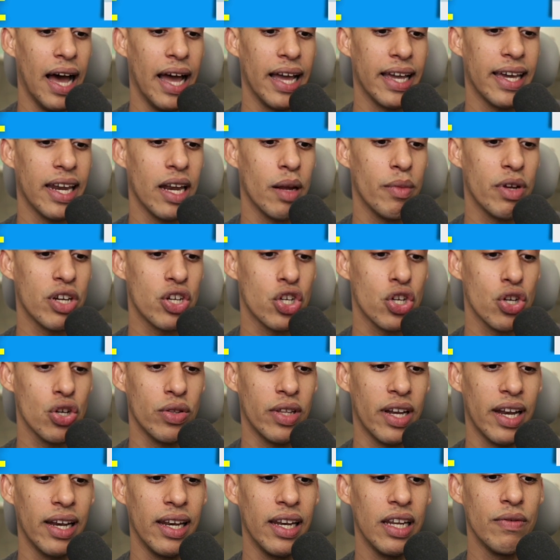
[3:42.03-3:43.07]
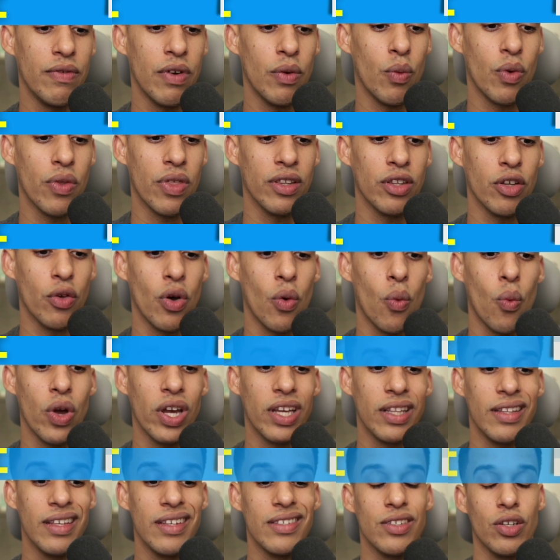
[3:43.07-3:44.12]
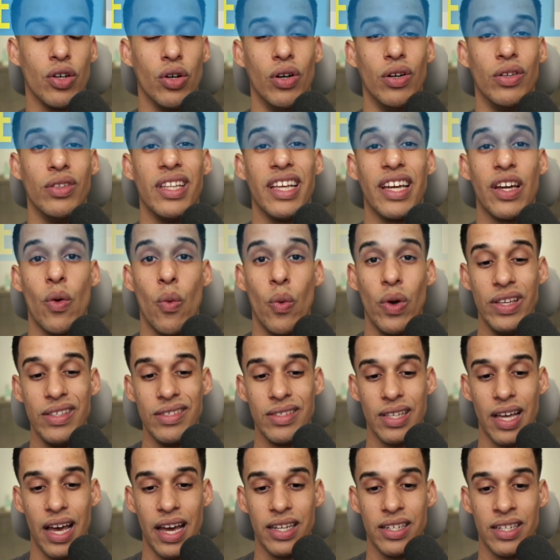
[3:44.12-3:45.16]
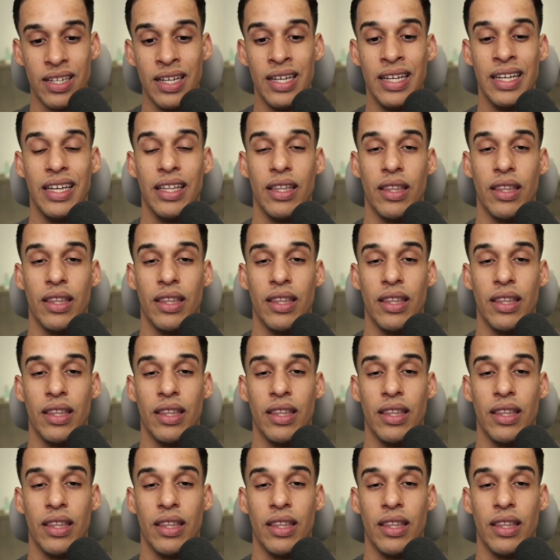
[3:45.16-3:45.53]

I gotta make sure that I leave him with another weakness on the queen side.